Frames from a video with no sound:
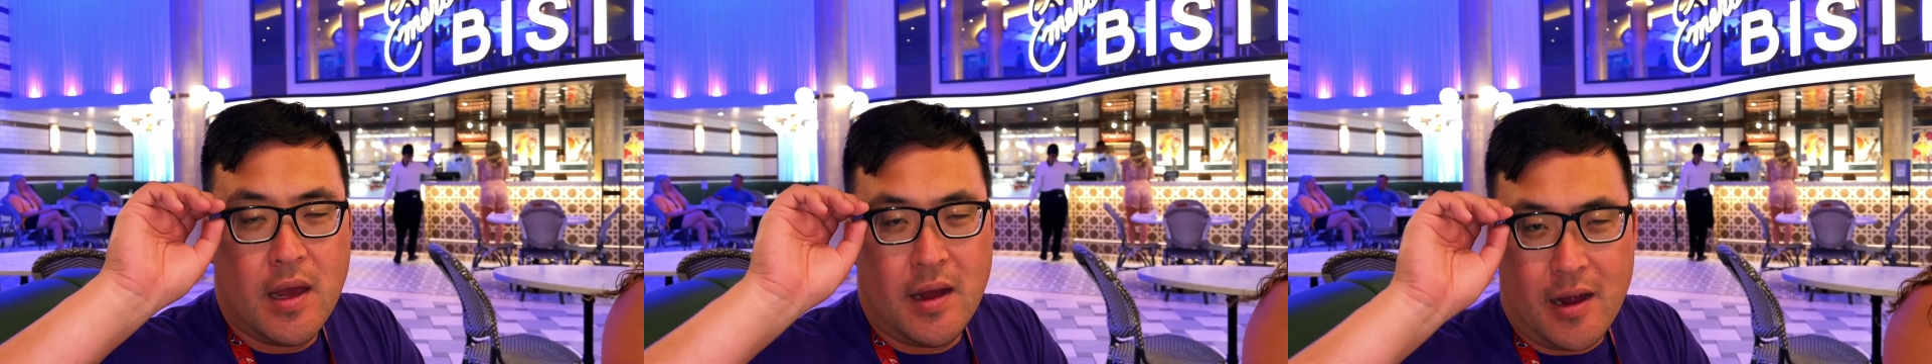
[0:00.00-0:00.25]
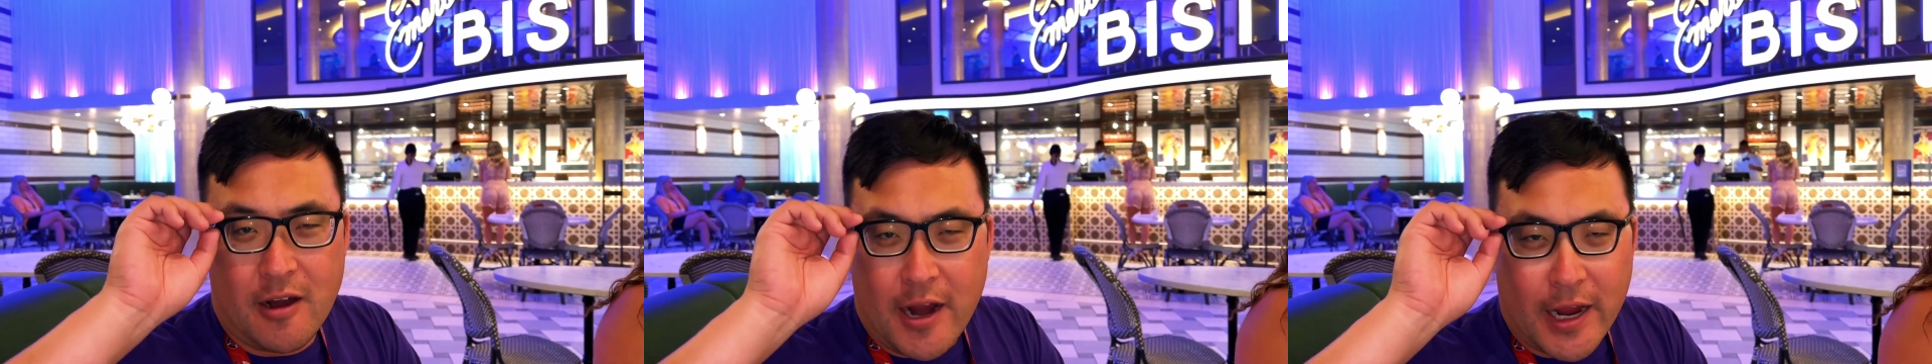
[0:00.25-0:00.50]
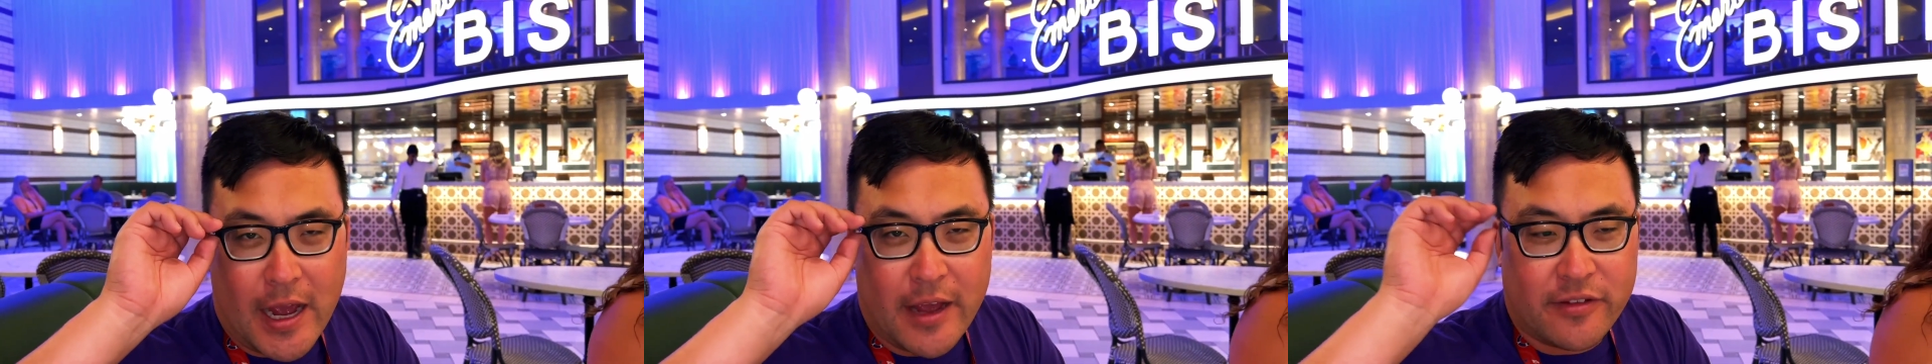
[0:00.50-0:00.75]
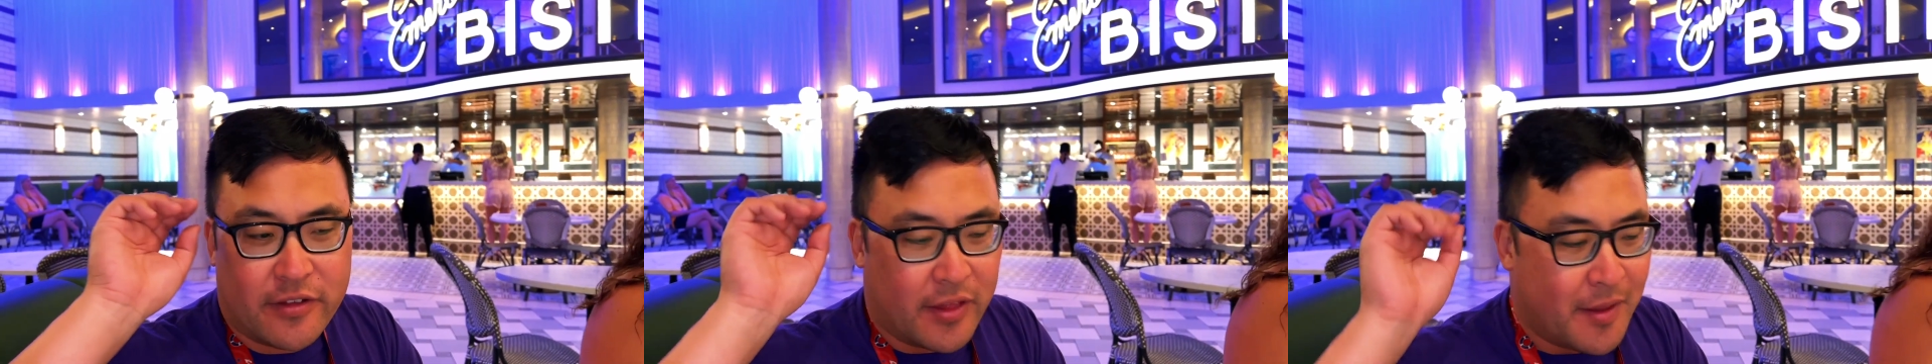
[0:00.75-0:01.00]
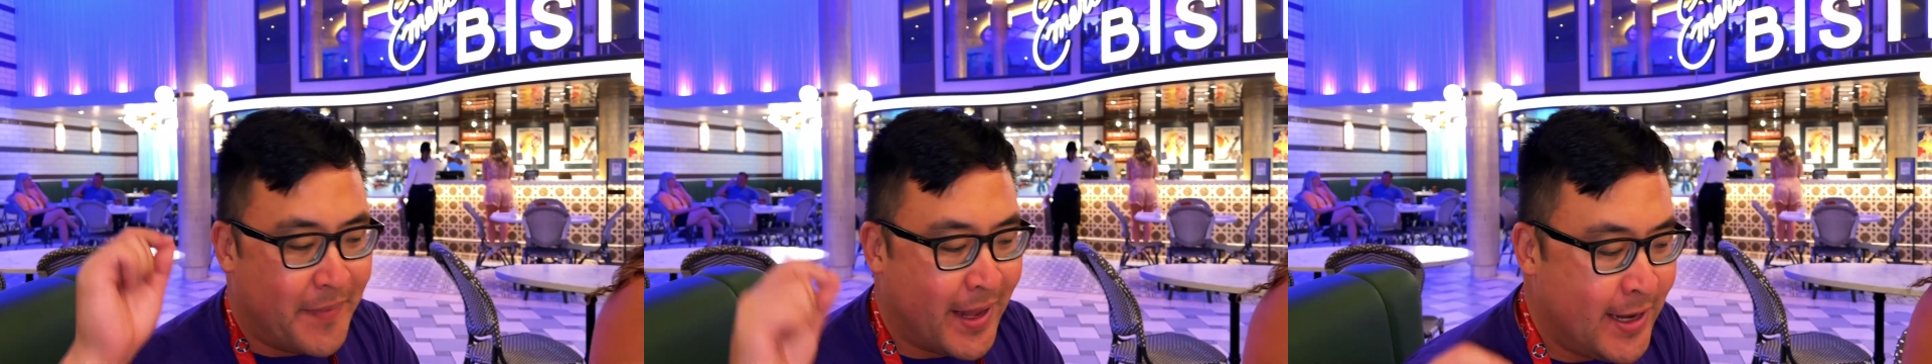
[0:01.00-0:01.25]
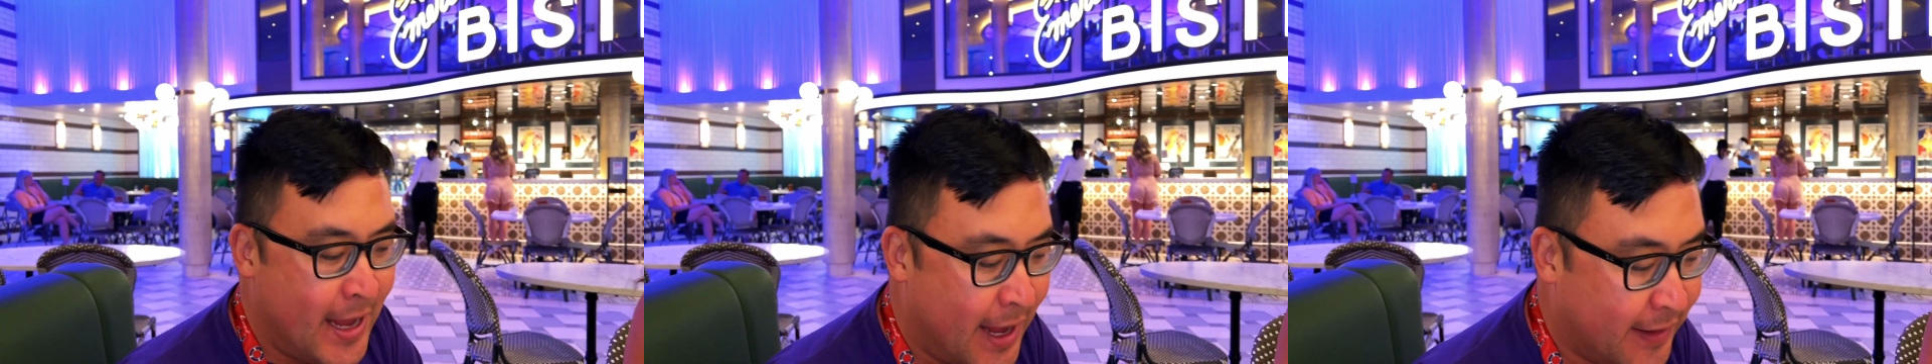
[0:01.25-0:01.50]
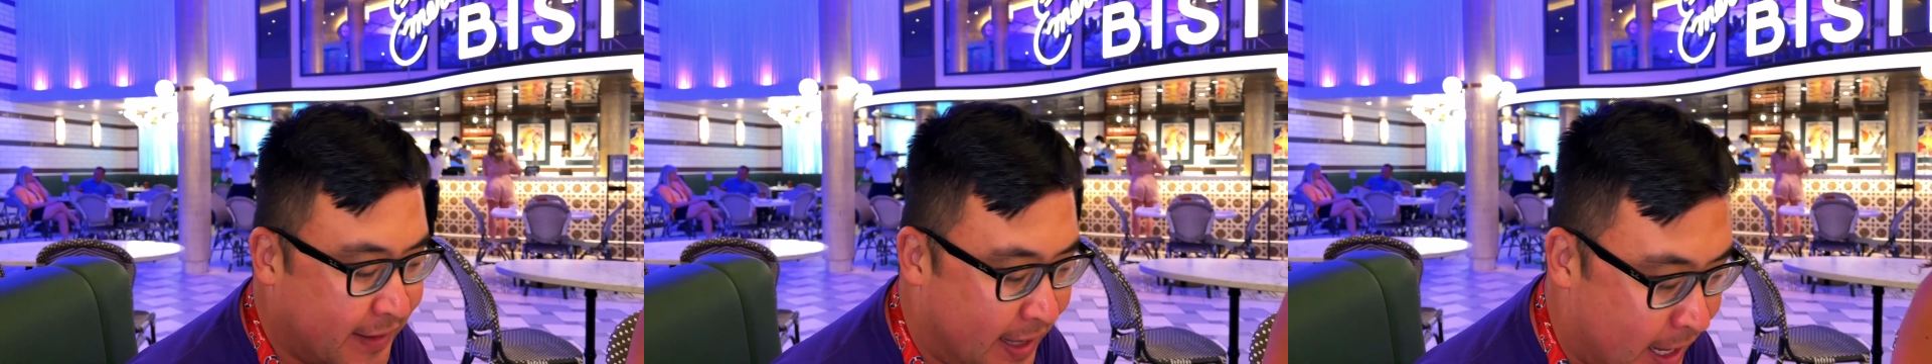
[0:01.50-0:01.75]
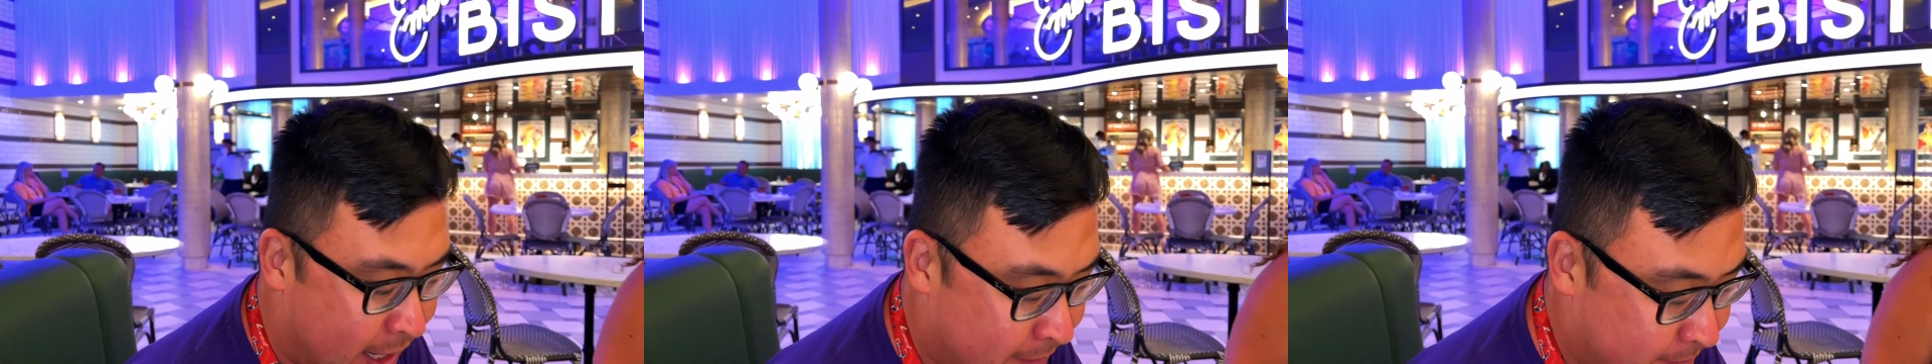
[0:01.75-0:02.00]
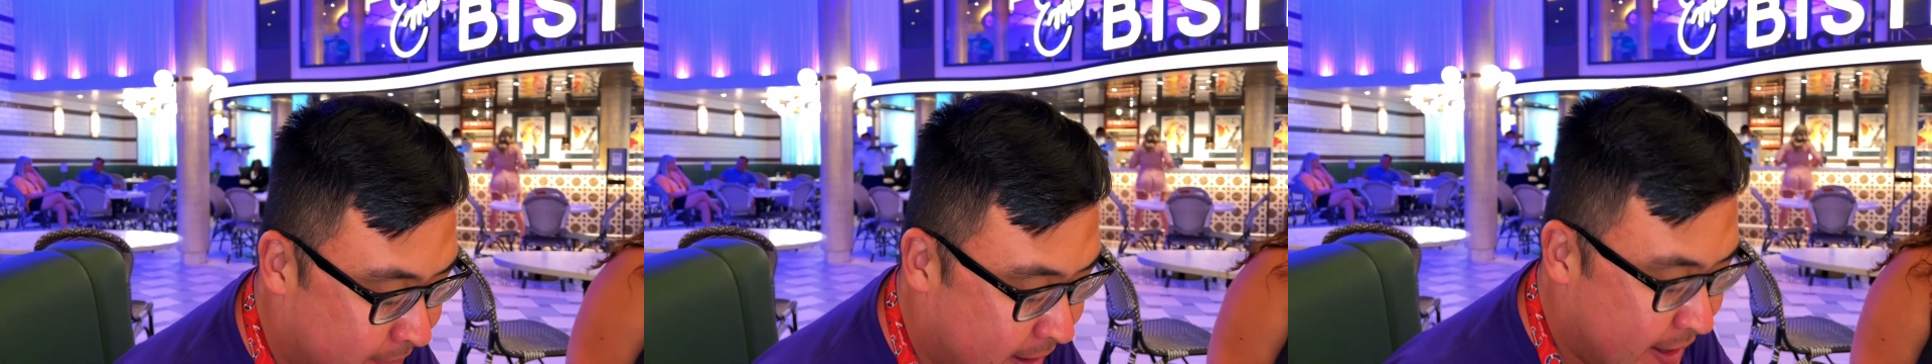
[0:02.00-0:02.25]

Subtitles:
All right, guys, so the beignets came.